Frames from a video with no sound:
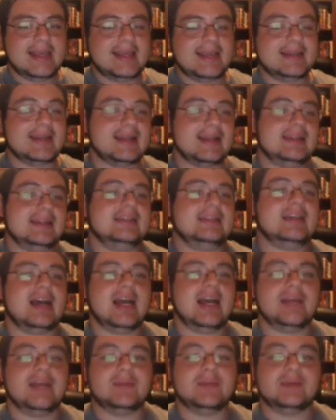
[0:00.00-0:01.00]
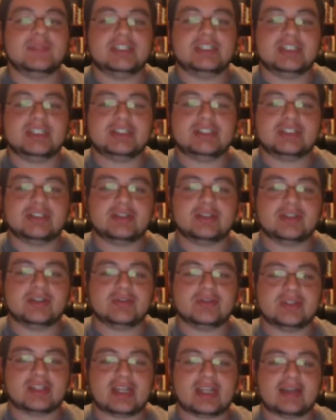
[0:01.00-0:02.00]
And any time a magician
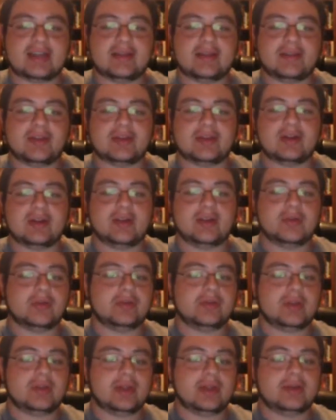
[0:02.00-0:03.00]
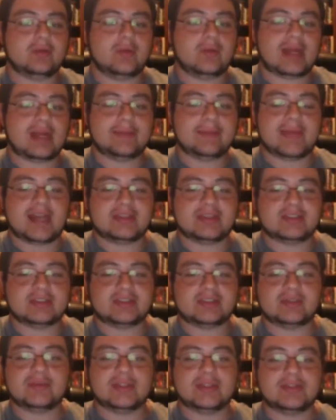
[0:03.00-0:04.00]
uses anything other than white magic,
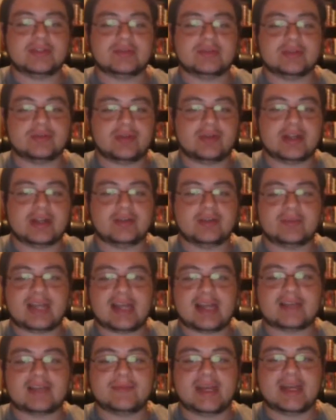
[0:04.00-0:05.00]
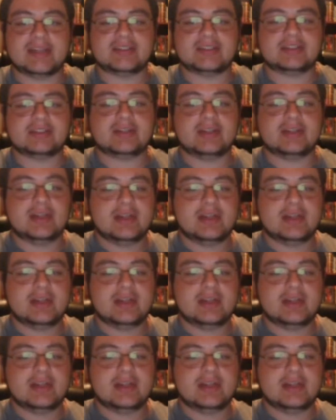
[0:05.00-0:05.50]
so when they use the gray or black magic,